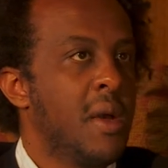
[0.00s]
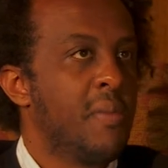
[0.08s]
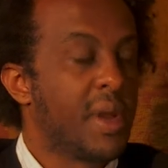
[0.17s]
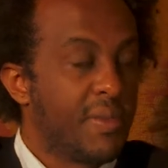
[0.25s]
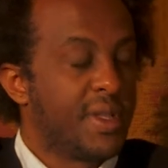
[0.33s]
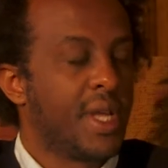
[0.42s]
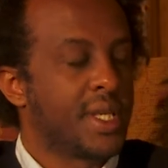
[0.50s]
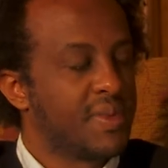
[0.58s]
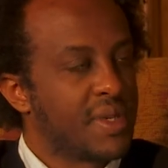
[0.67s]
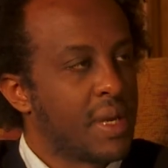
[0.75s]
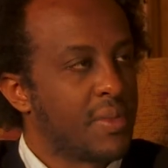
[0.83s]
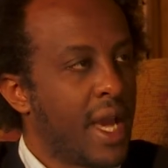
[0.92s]
but it does
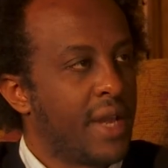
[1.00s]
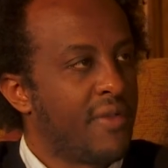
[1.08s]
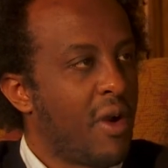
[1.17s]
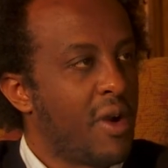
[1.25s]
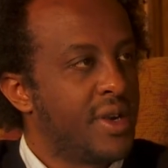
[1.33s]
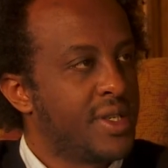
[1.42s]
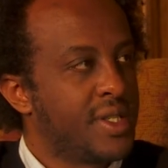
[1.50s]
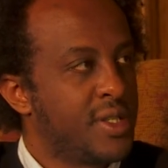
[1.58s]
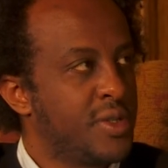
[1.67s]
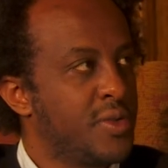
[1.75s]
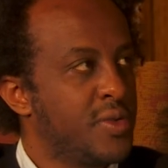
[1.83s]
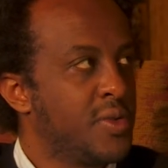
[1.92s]
become kind of hard
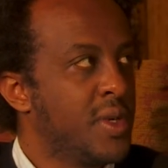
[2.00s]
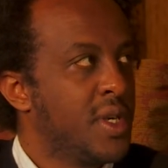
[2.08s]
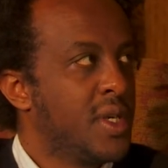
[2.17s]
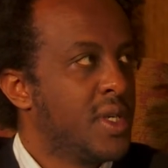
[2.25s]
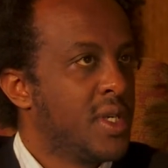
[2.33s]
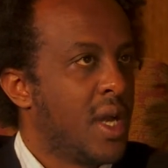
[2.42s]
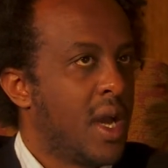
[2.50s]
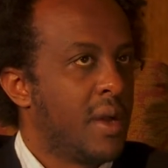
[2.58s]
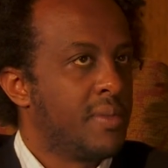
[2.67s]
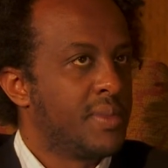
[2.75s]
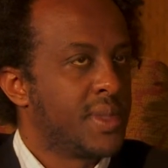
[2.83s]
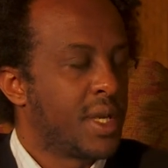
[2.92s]

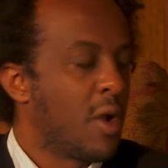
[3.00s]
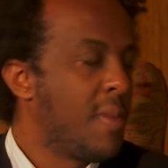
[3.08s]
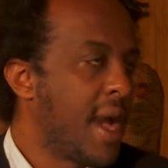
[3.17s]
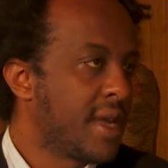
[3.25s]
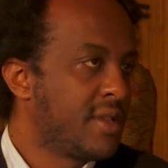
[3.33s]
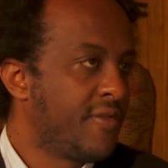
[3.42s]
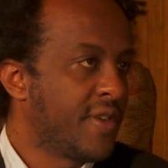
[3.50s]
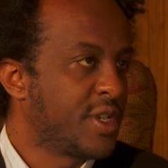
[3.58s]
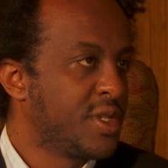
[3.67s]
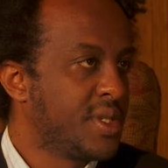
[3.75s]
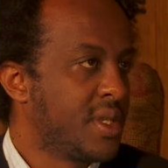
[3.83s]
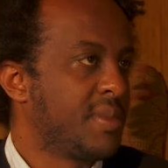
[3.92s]
to go back to
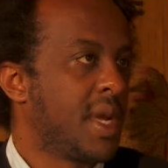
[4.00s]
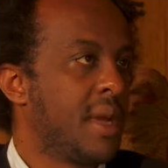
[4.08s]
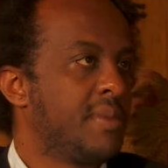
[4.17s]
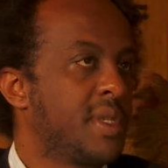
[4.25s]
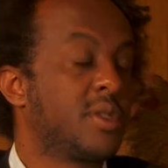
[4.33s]
fiction sometimes.